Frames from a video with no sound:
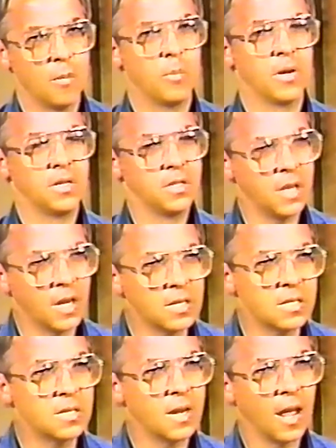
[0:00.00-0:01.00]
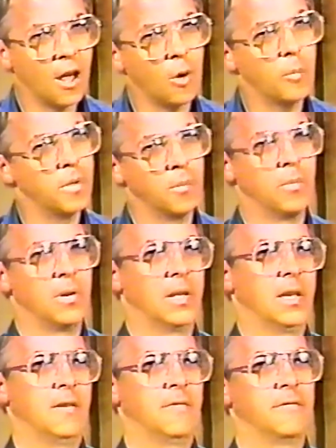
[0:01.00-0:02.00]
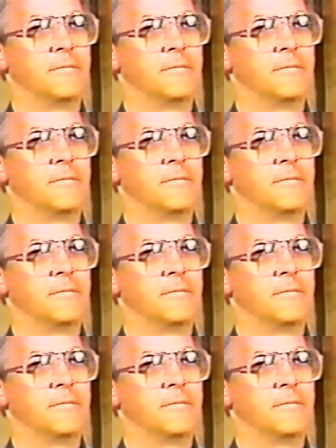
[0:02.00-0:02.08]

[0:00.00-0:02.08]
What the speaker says: But just to help you believe,